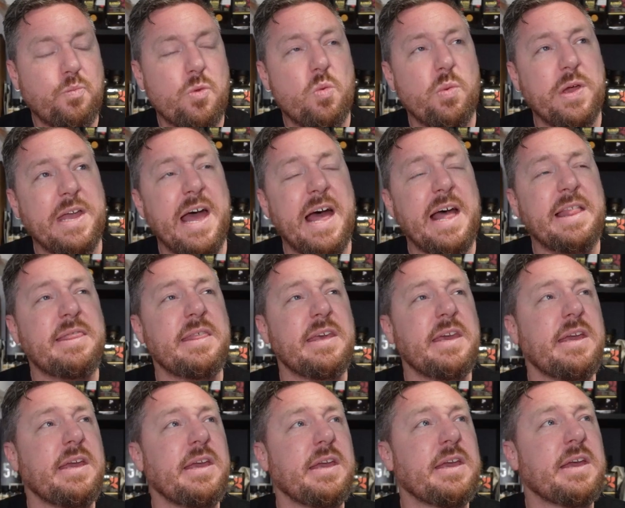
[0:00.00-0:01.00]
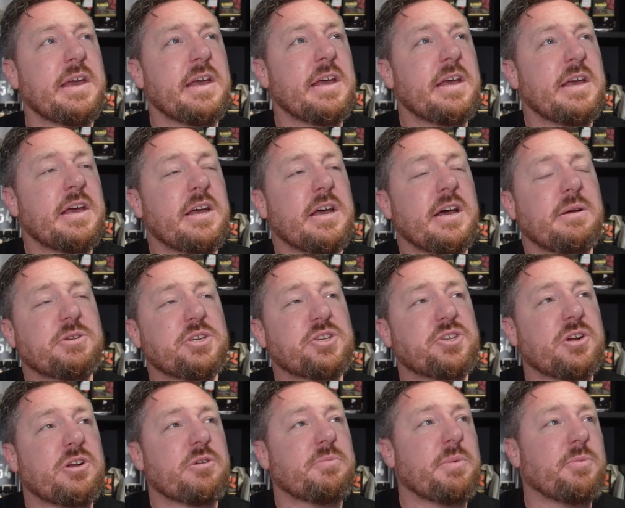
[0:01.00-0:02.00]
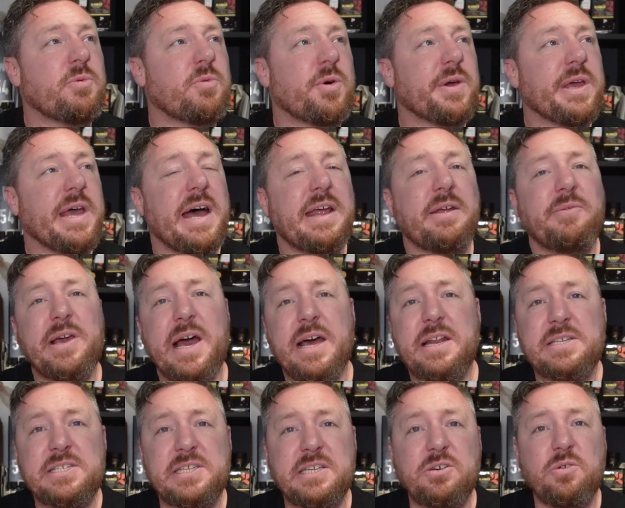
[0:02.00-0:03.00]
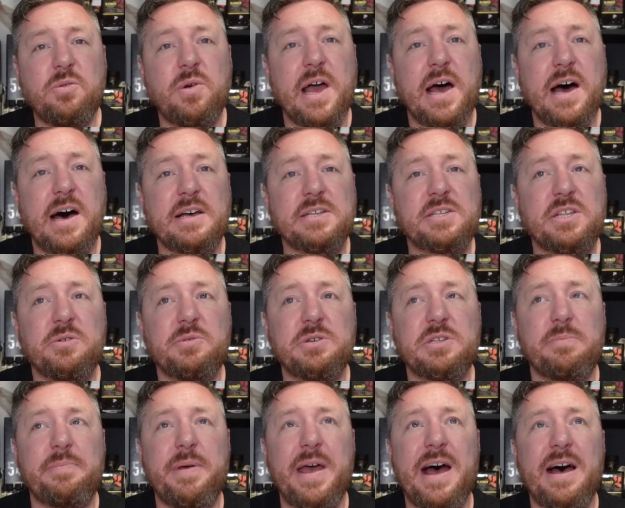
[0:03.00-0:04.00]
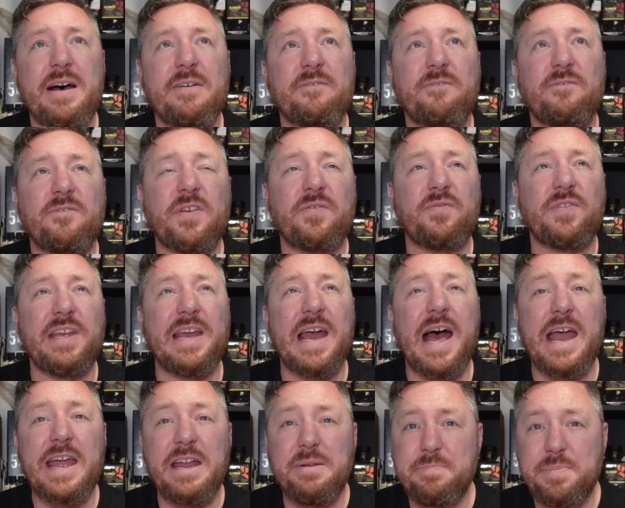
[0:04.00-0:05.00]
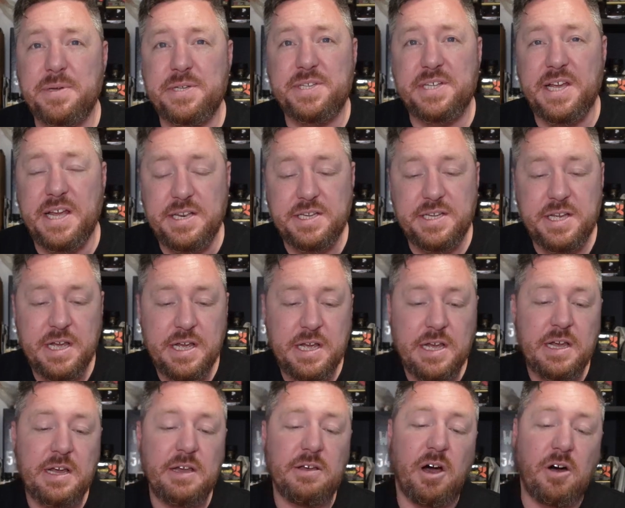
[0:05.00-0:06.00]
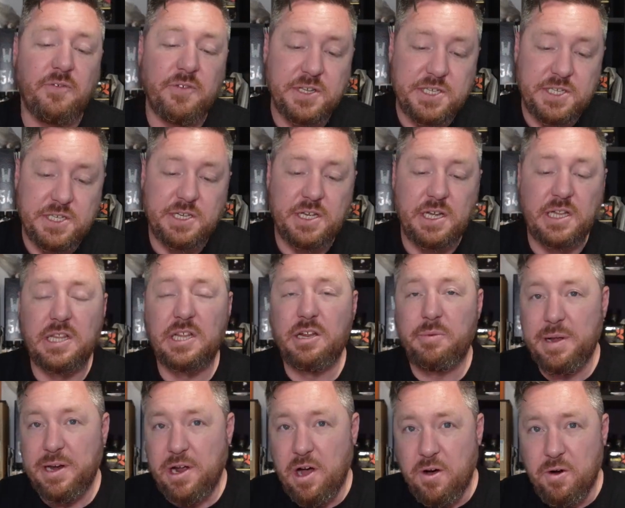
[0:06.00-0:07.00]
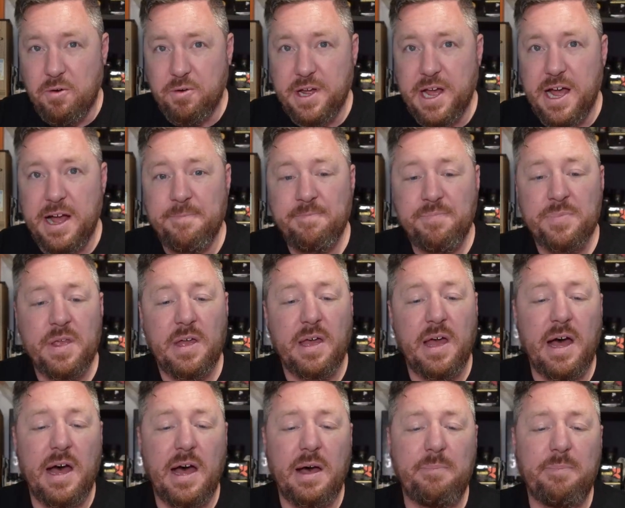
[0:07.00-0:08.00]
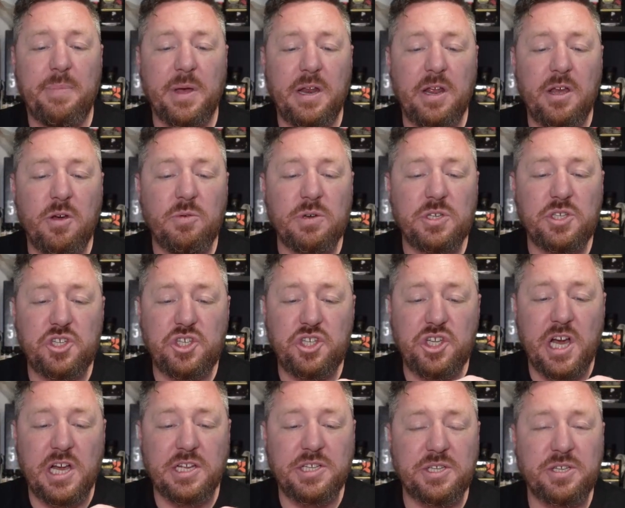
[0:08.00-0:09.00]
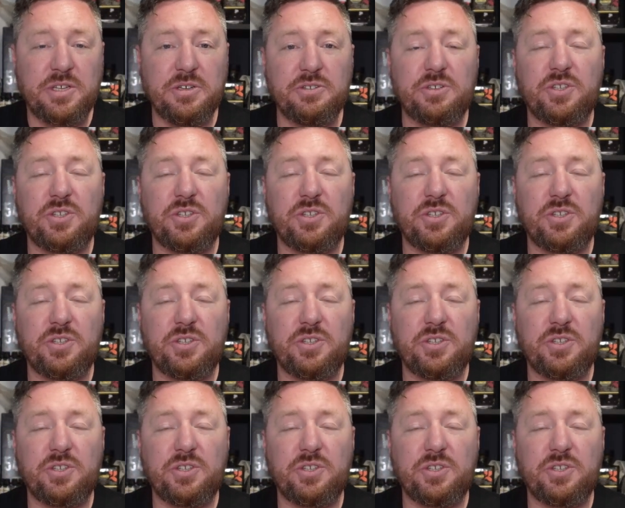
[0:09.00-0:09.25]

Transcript: We had I'm just trying to remember what we had. We had a single cask that was about 58%. Obviously a little bit older, but it was just